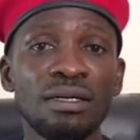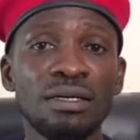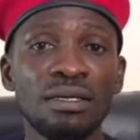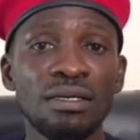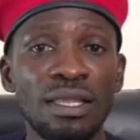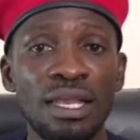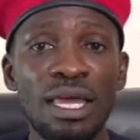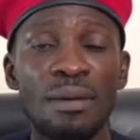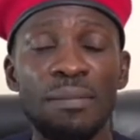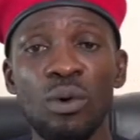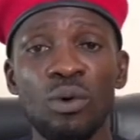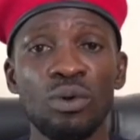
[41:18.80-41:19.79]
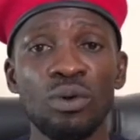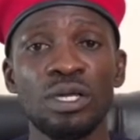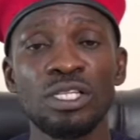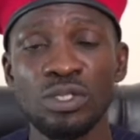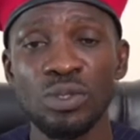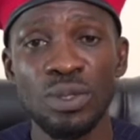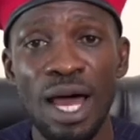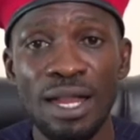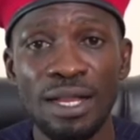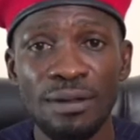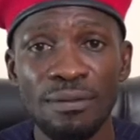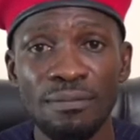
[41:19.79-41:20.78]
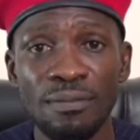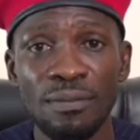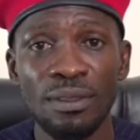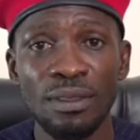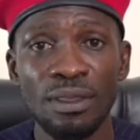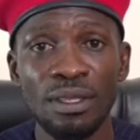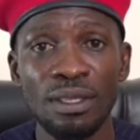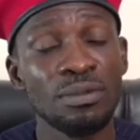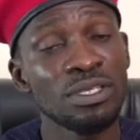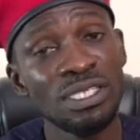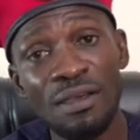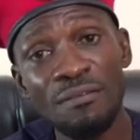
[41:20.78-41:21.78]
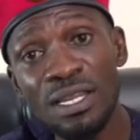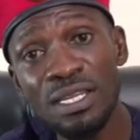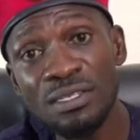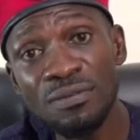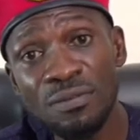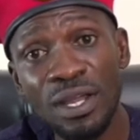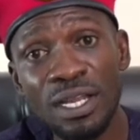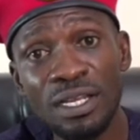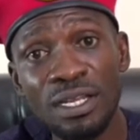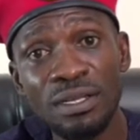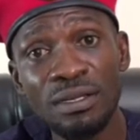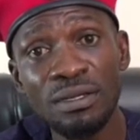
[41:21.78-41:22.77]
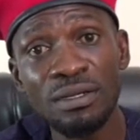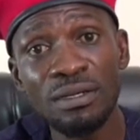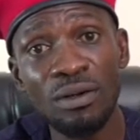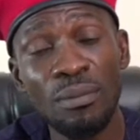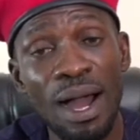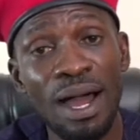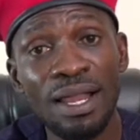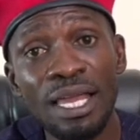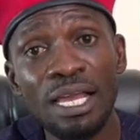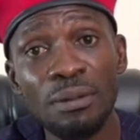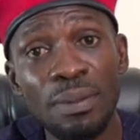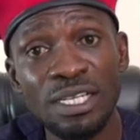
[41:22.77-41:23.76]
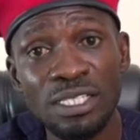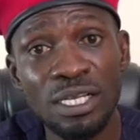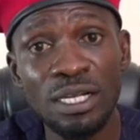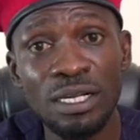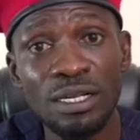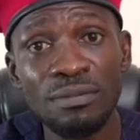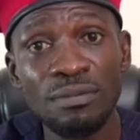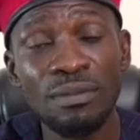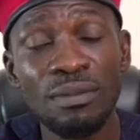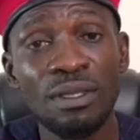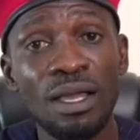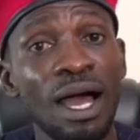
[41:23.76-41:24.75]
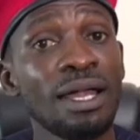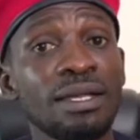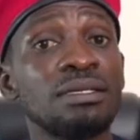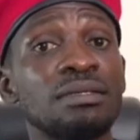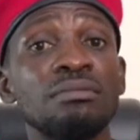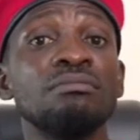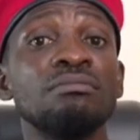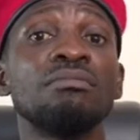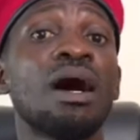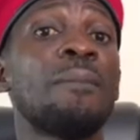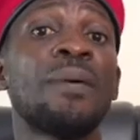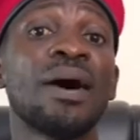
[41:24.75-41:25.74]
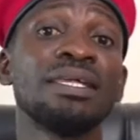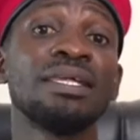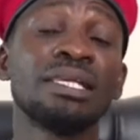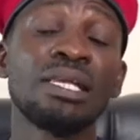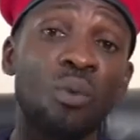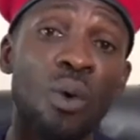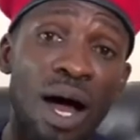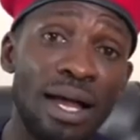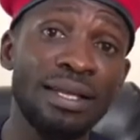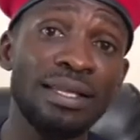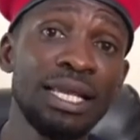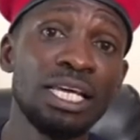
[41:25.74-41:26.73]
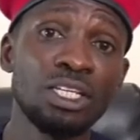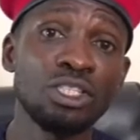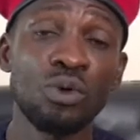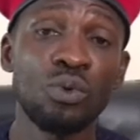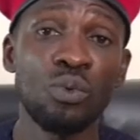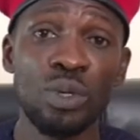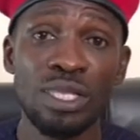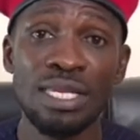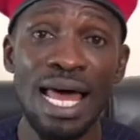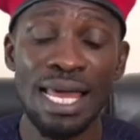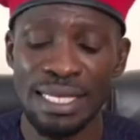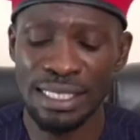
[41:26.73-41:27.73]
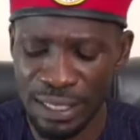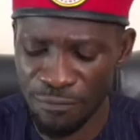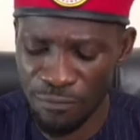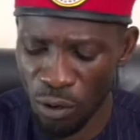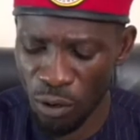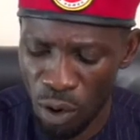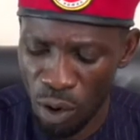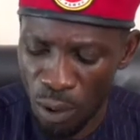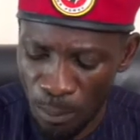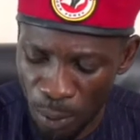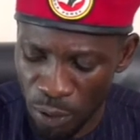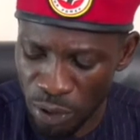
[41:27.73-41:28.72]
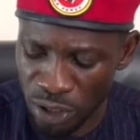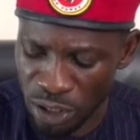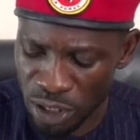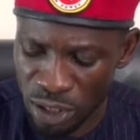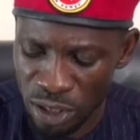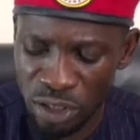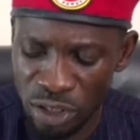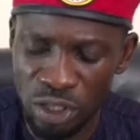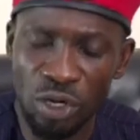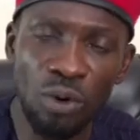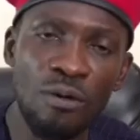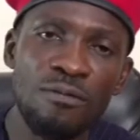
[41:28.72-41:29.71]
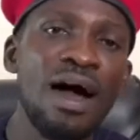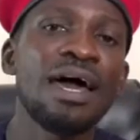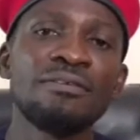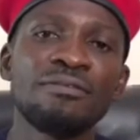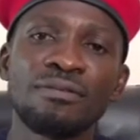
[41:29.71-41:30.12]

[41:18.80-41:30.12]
in the neighborhood in Sudan, Museveni's friend Omar el Bashir had apparently won the election with 94.05.